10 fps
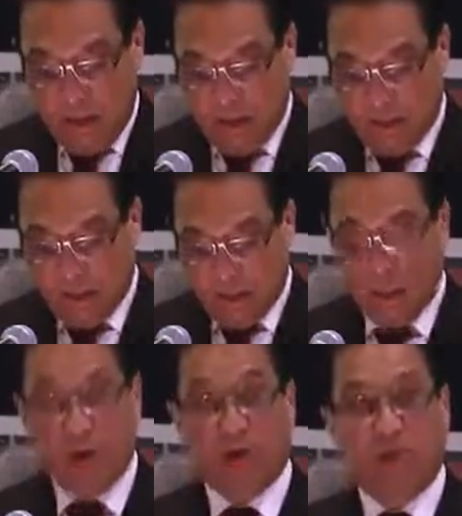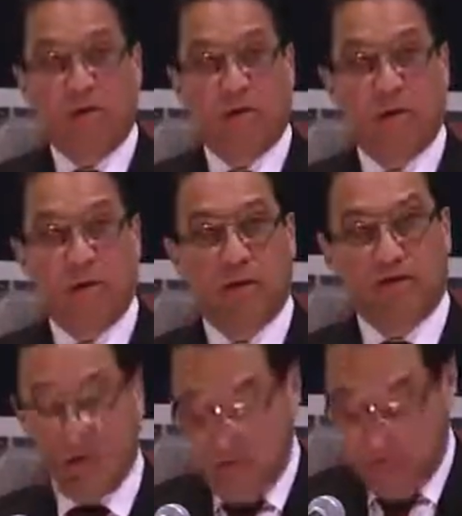There is one other
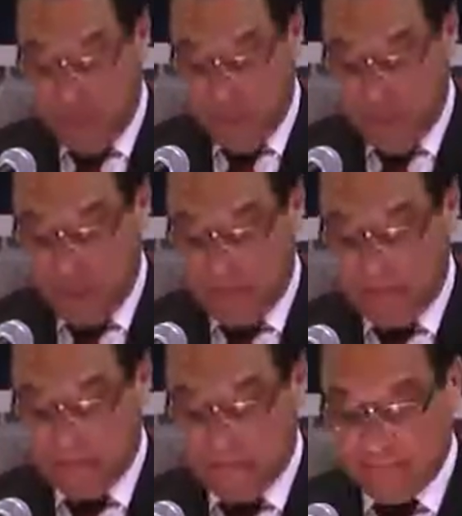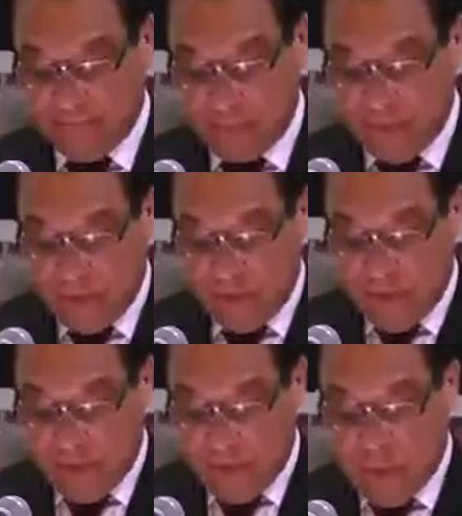very important area
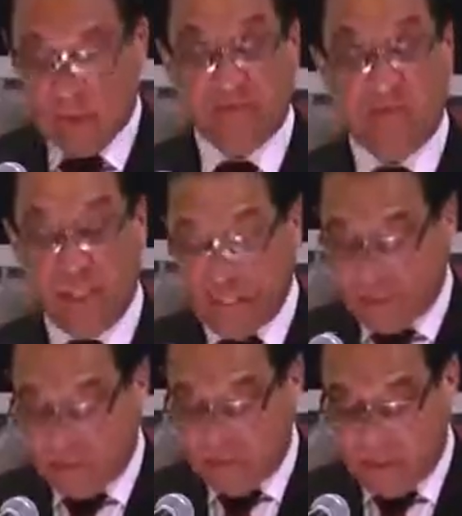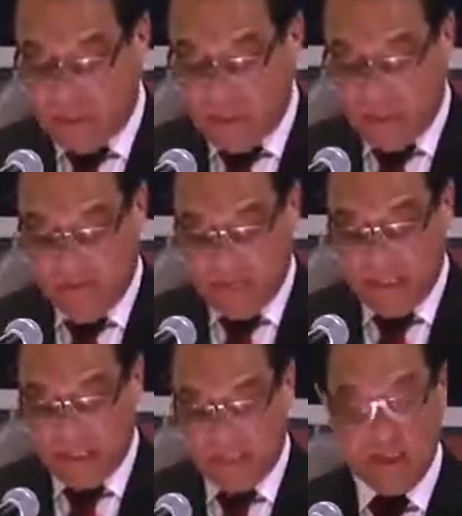that is of major concern to the
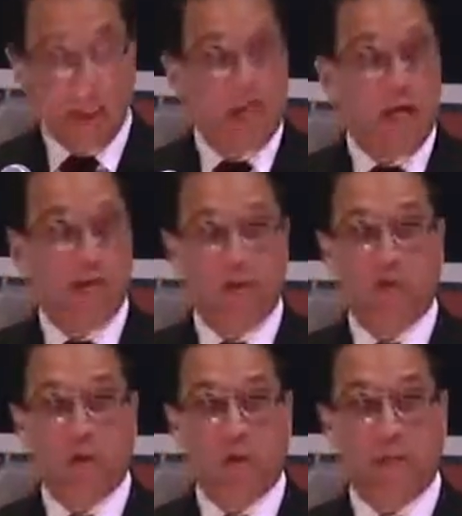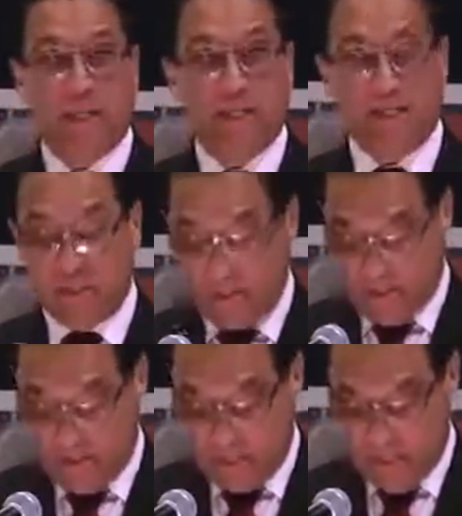government and every law-abiding
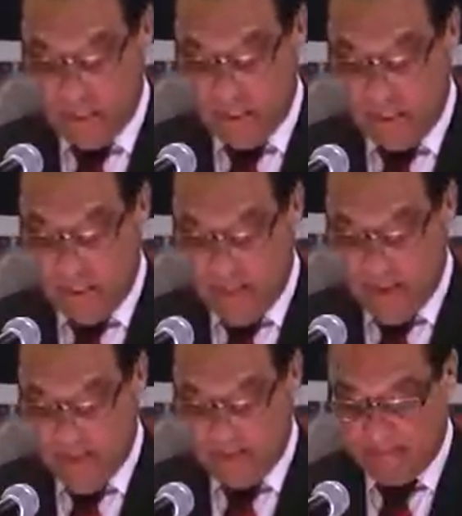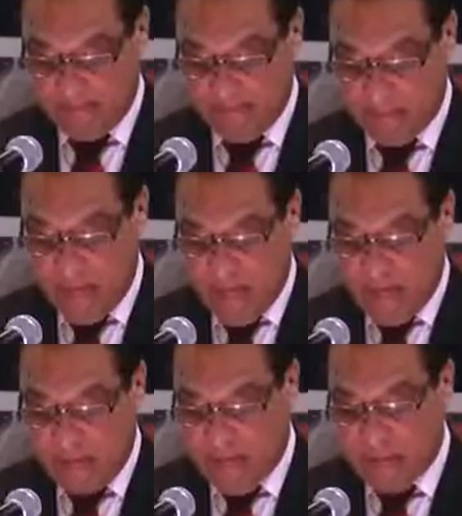citizen in Cayman,
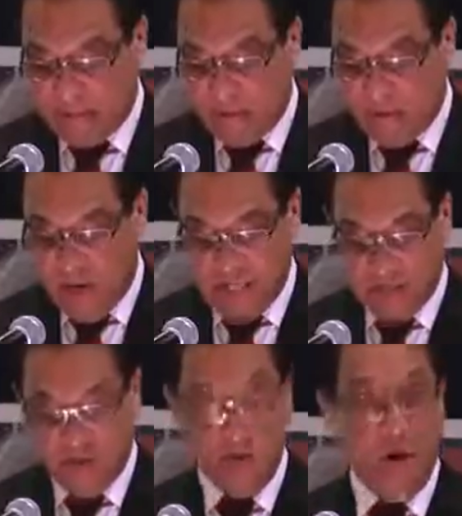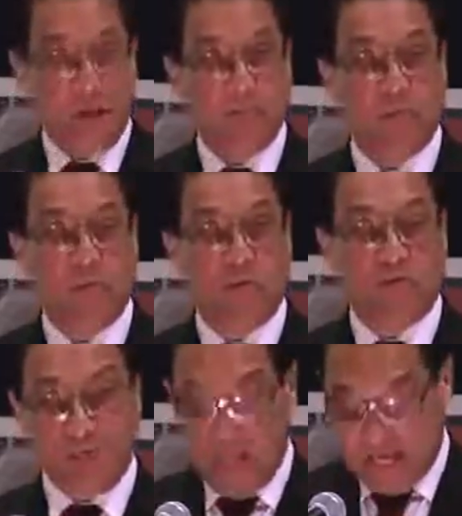and that is the rise in crime
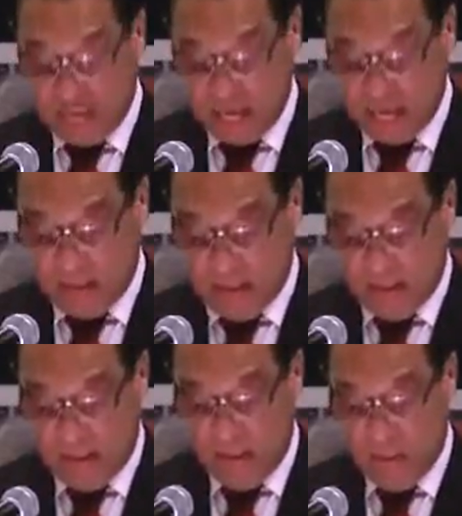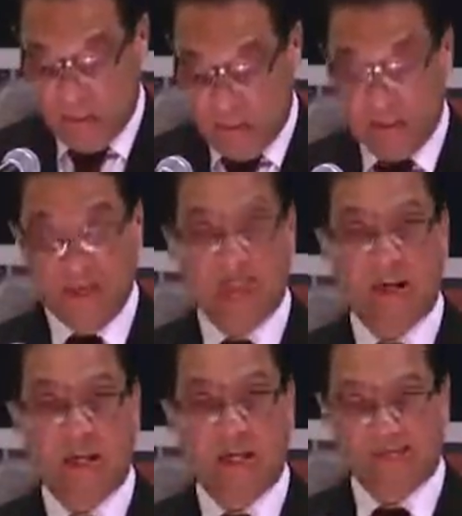over the last 2 years, in
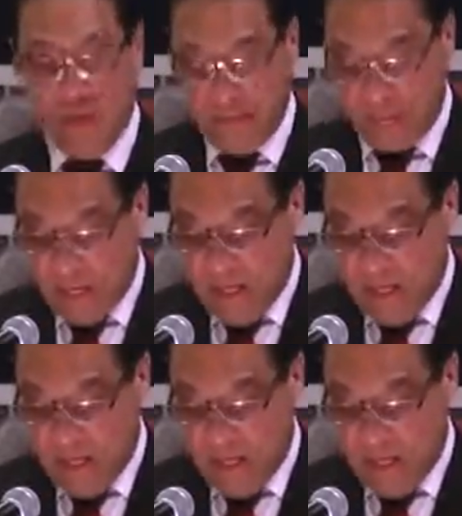violent crime